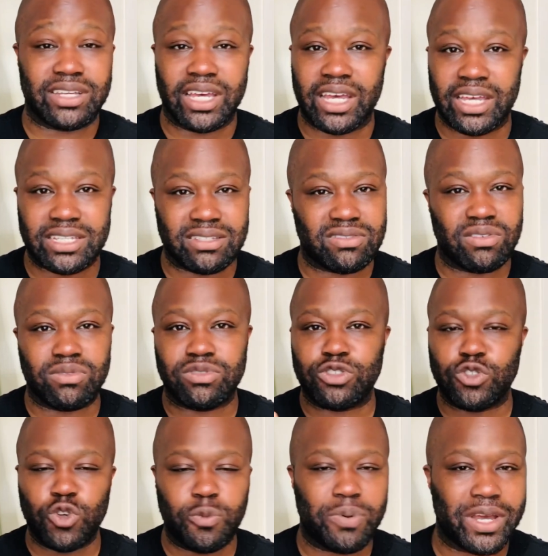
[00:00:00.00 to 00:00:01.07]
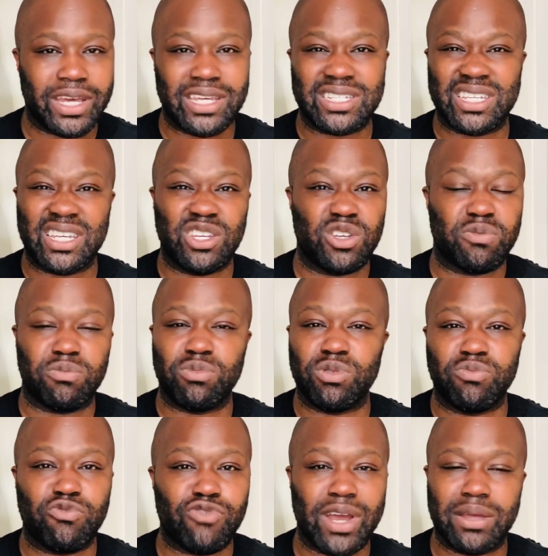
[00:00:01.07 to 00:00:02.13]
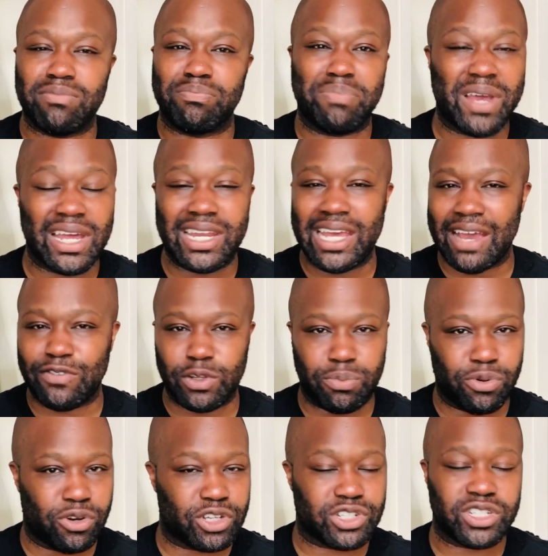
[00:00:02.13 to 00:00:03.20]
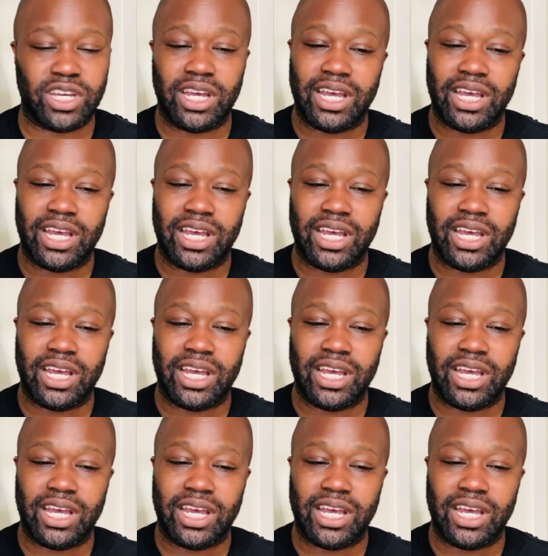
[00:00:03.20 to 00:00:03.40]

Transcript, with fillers: It's super easy. You barely have to push.